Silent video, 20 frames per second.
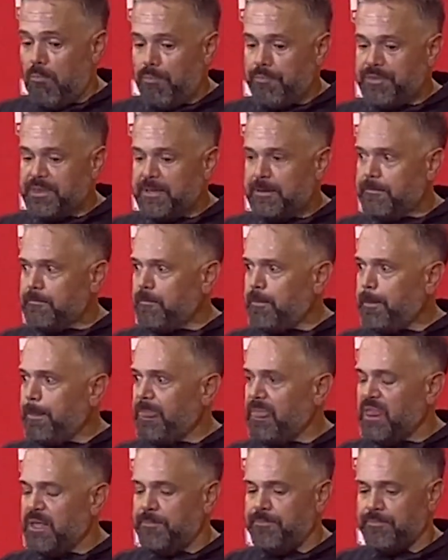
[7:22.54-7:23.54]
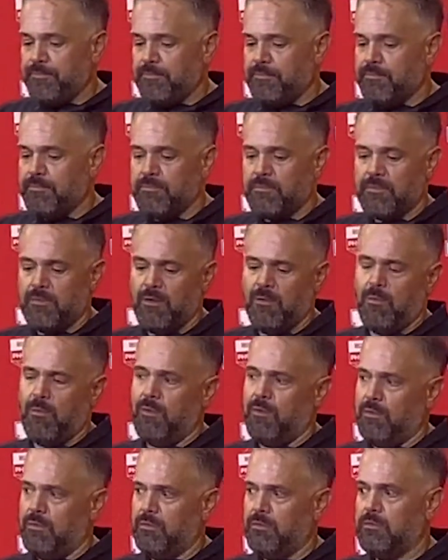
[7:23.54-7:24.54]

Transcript: what did that do for the confidence of the team?